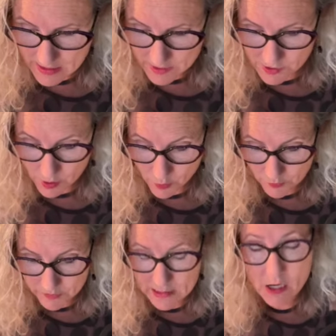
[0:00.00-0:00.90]

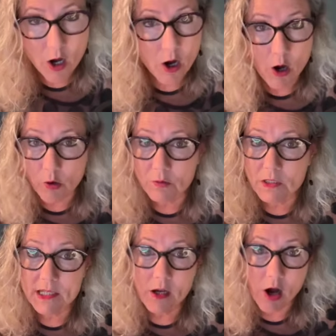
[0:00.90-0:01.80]
So the
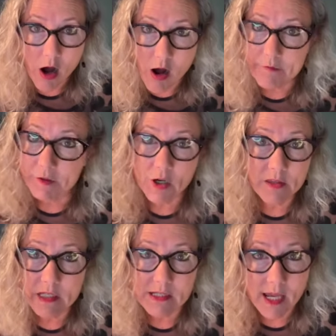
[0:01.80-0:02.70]
only offer
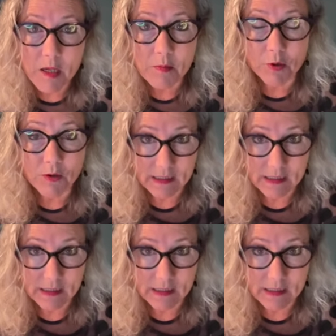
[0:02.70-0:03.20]
on the table,